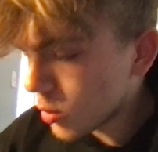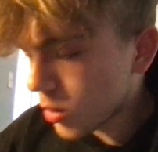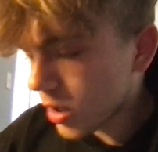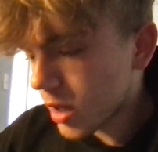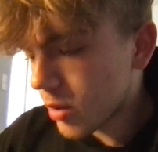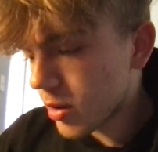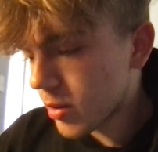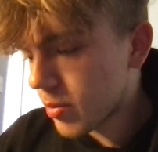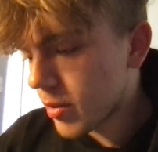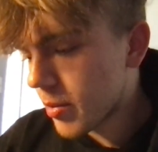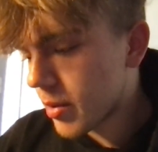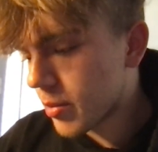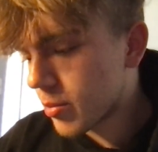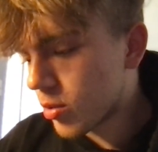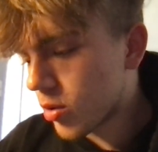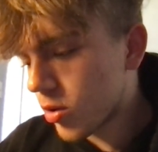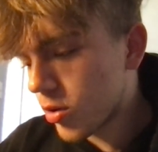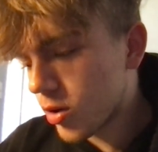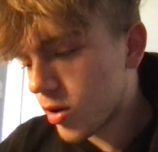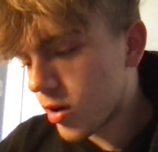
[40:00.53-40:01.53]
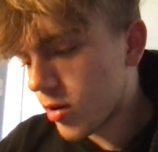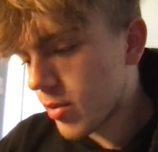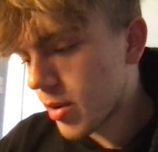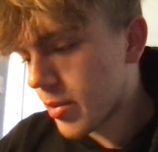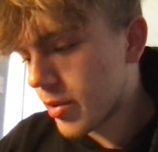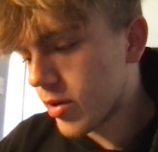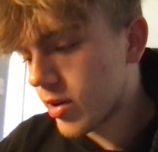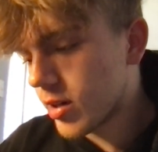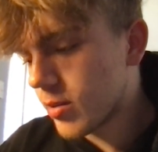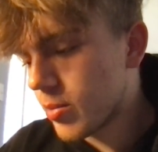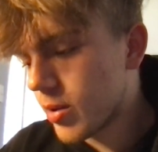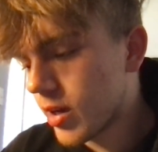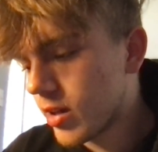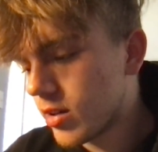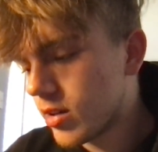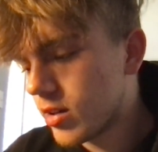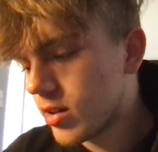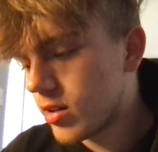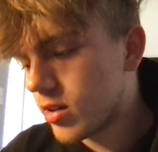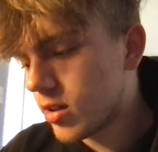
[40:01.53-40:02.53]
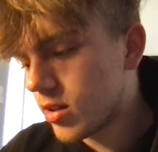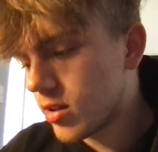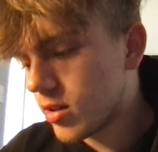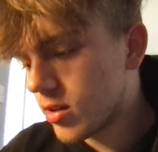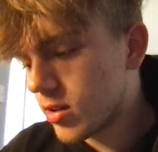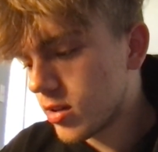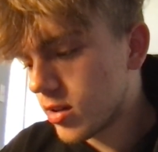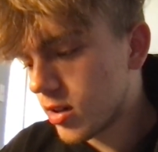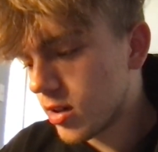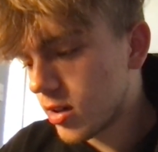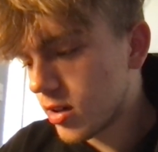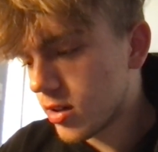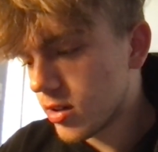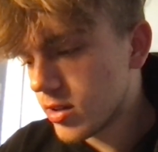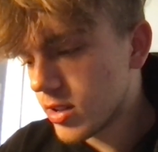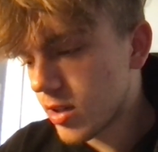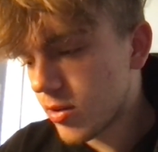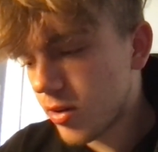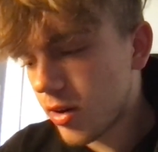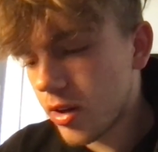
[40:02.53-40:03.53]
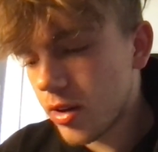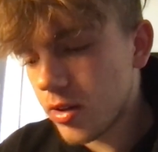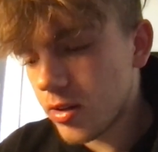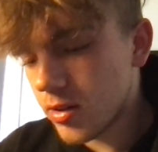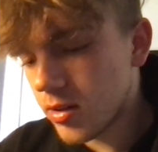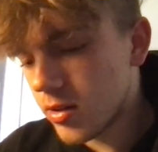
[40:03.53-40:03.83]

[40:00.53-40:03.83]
working with maybe a broker, maybe you're independent. Is that right?